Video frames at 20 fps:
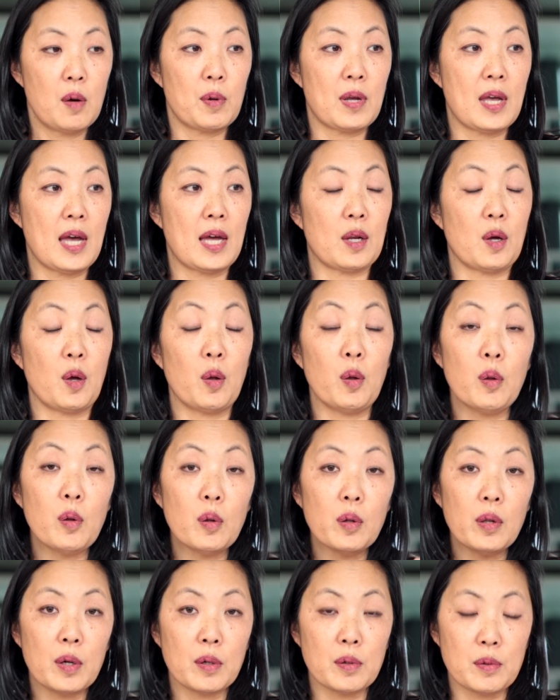we had a
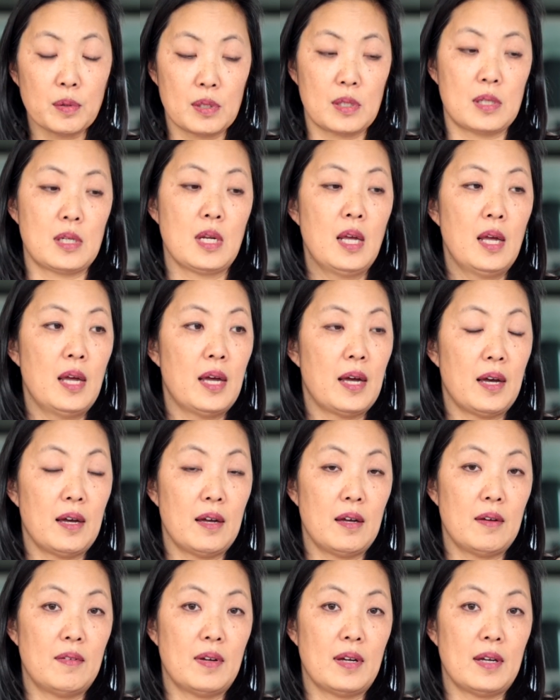whole host
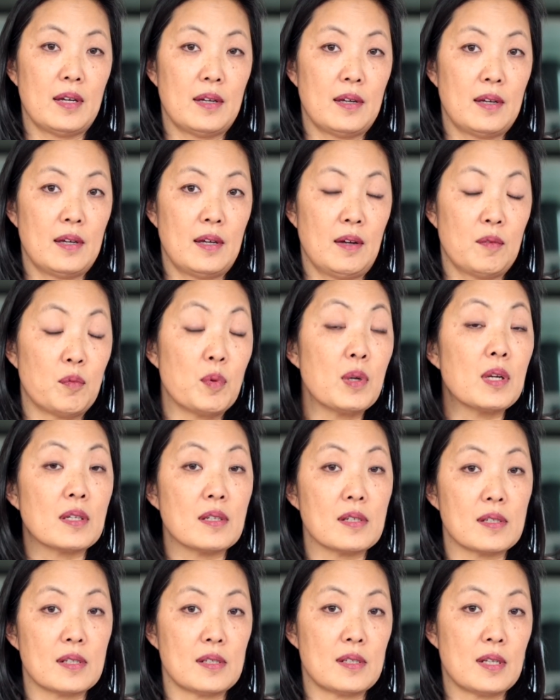of
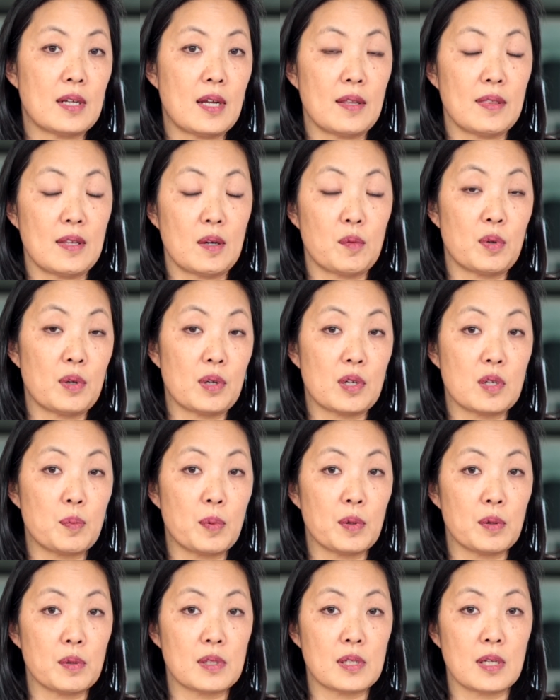weaknesses, again, that were
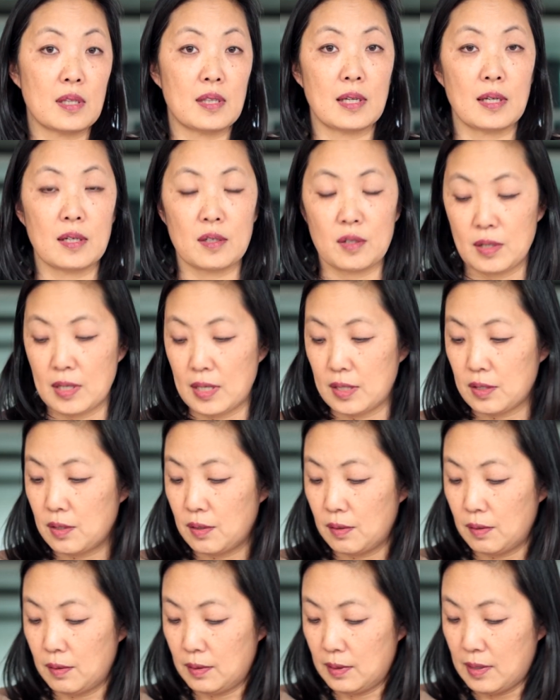exposed at the
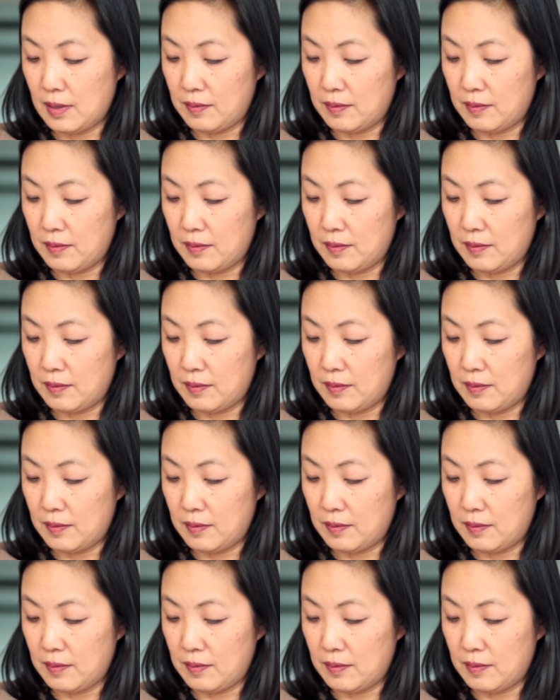international